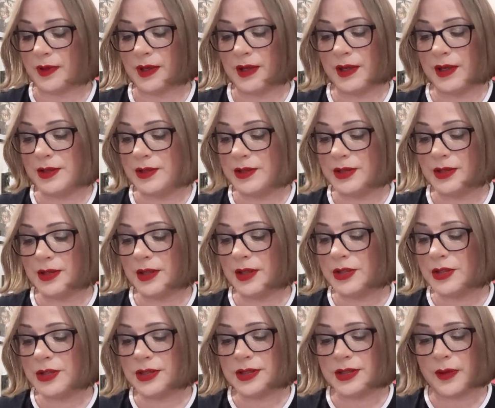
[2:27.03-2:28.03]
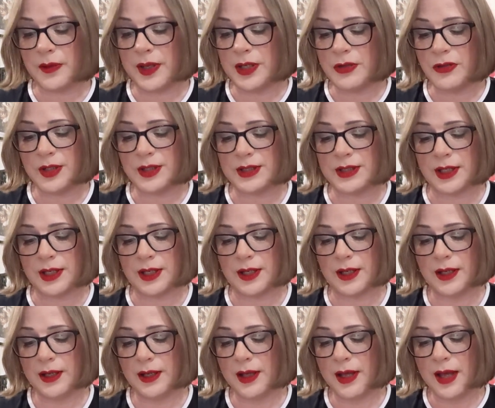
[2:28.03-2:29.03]
They're just so interesting.
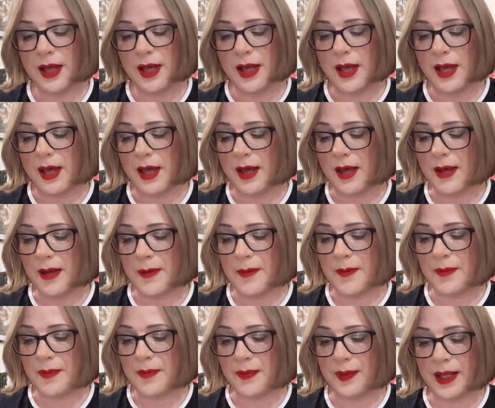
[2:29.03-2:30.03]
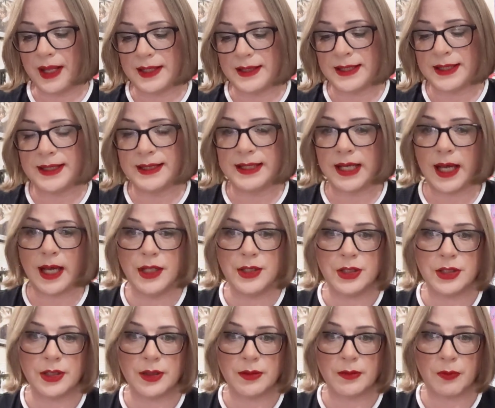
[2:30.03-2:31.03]
It's
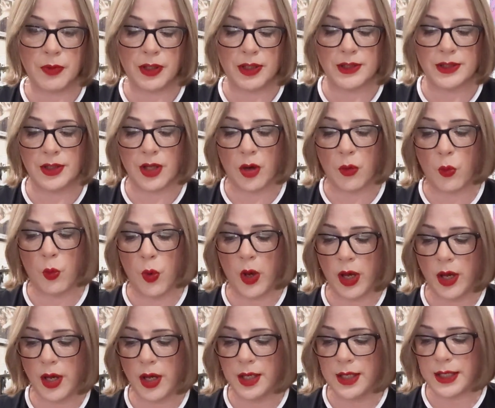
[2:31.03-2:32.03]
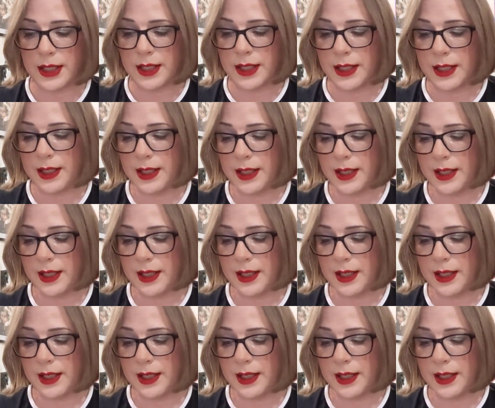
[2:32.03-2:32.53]
intelligent, but it's not wordy.